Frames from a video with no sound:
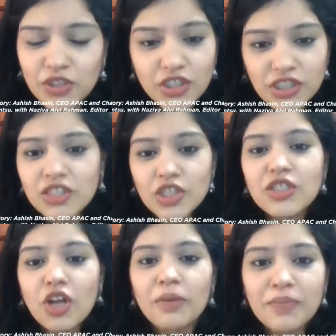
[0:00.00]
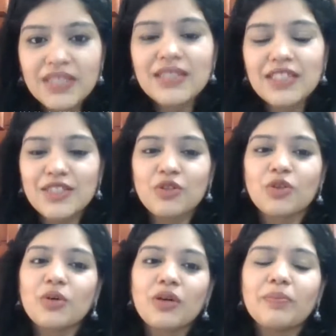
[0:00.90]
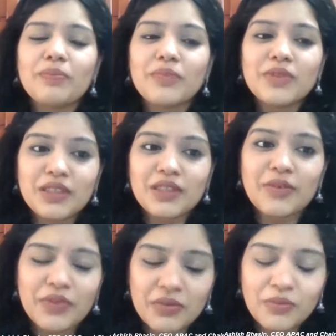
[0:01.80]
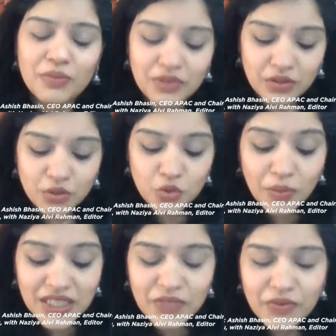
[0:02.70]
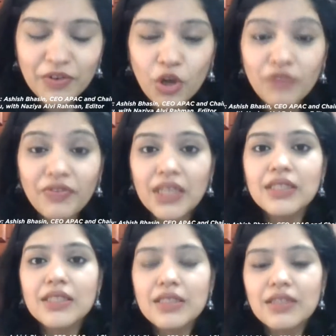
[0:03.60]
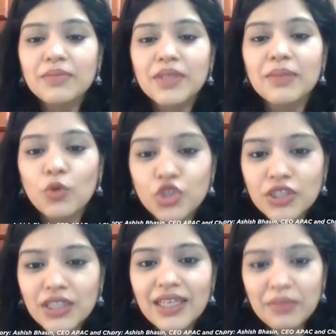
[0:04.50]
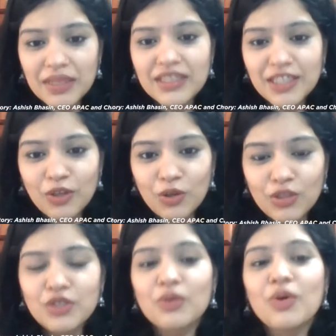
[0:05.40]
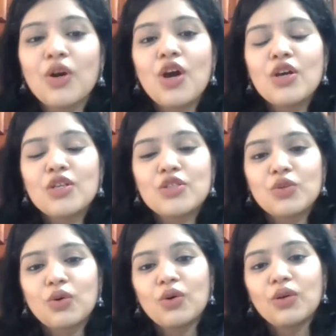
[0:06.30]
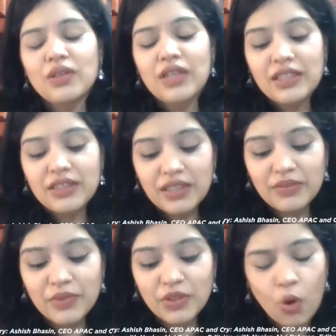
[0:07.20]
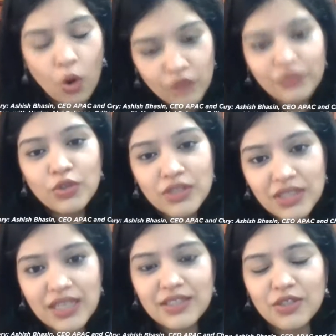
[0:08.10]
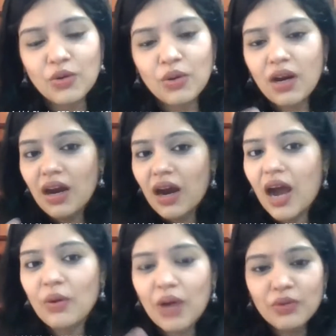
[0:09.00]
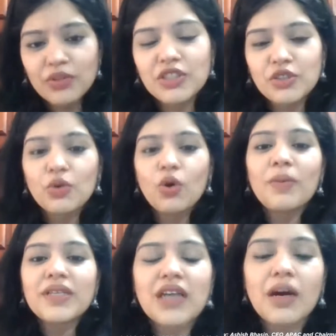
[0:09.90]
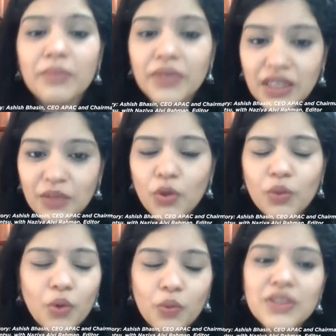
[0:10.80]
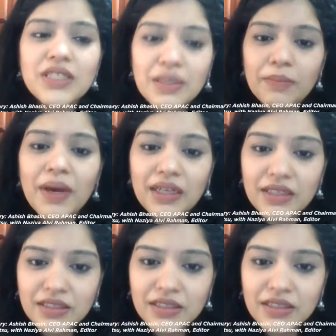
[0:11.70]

It's just not business. The 2 months we were all very disturbed emotionally and mentally also. So with all of those things, how did you cope as a company, and what was the impact?